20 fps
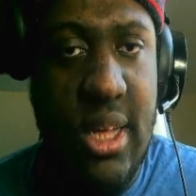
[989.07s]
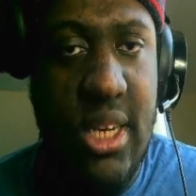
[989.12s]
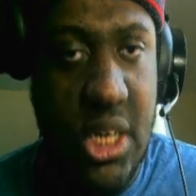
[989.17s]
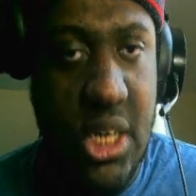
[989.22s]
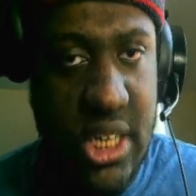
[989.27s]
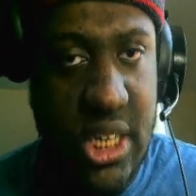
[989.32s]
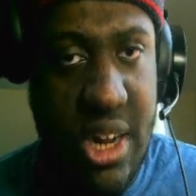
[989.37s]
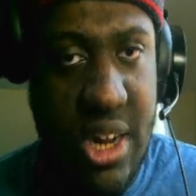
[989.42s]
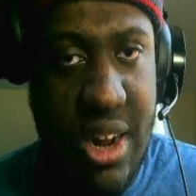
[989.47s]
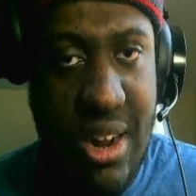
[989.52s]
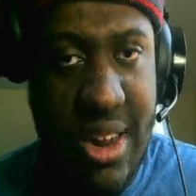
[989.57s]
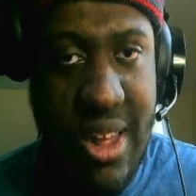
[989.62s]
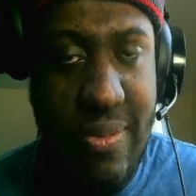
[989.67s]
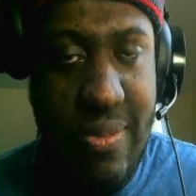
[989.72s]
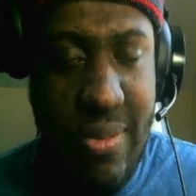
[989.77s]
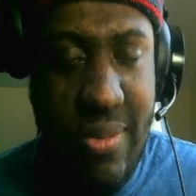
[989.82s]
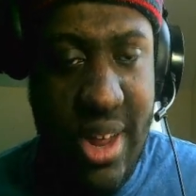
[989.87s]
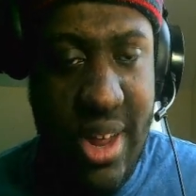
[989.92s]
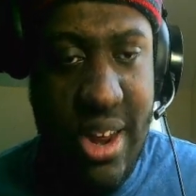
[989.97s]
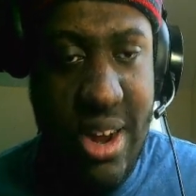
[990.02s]
Charlotte
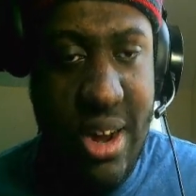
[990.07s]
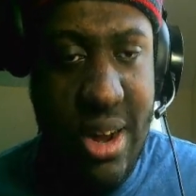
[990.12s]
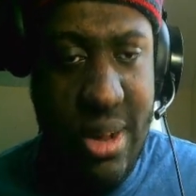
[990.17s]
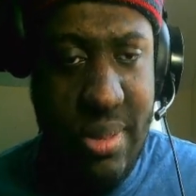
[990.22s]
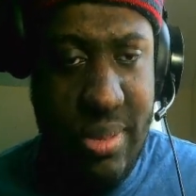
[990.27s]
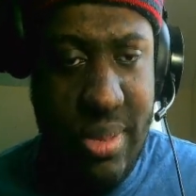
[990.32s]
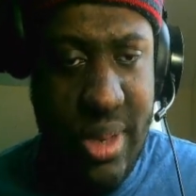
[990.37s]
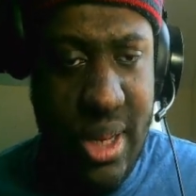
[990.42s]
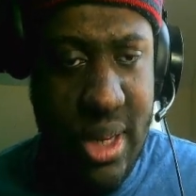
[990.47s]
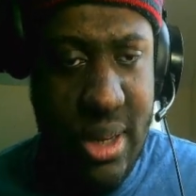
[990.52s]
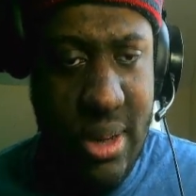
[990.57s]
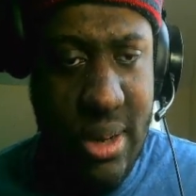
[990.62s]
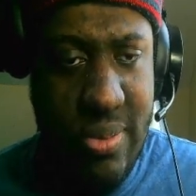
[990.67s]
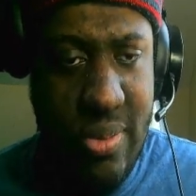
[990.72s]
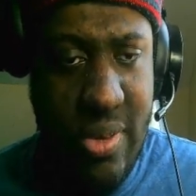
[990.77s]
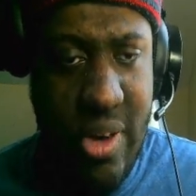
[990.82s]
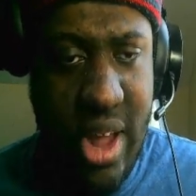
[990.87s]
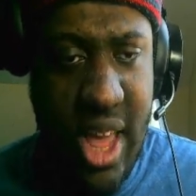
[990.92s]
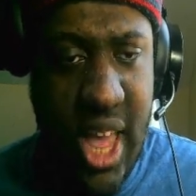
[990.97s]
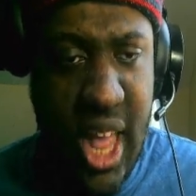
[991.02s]
Flair,
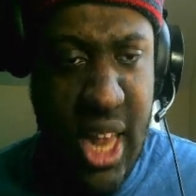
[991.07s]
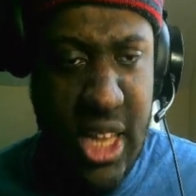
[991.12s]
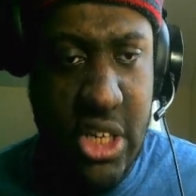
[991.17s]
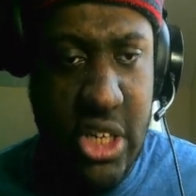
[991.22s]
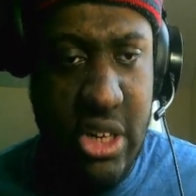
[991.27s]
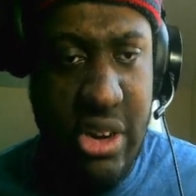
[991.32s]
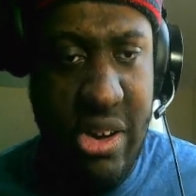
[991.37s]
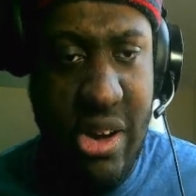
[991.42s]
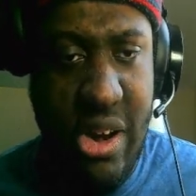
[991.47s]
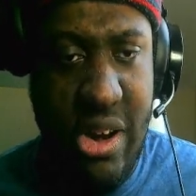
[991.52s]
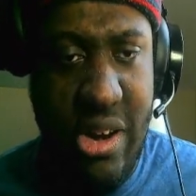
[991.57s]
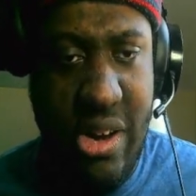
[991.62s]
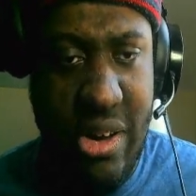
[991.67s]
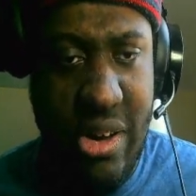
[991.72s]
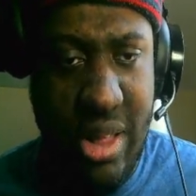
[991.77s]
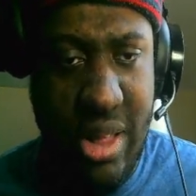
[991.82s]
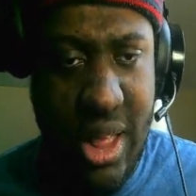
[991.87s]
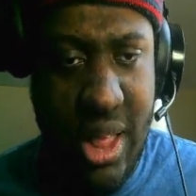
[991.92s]
for injuring her,